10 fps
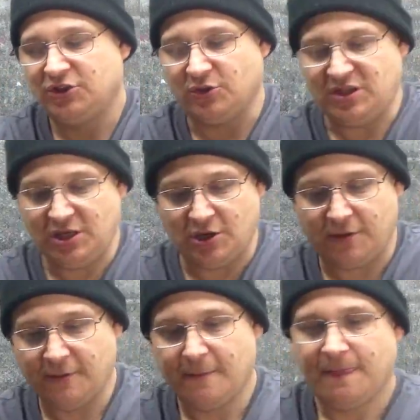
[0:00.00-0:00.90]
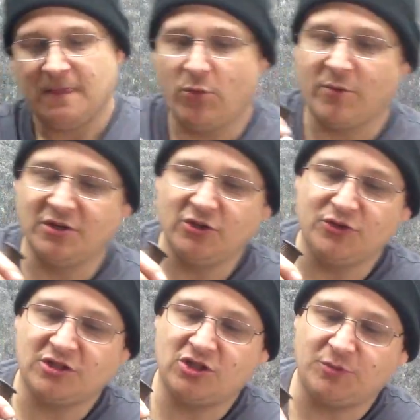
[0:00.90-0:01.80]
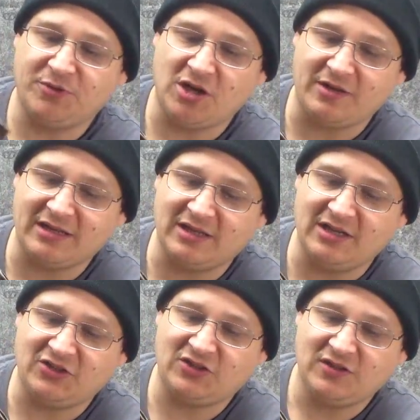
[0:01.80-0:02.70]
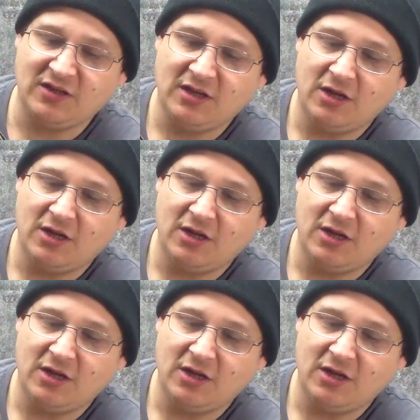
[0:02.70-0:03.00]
So here, what we're going to do is just put it on like this,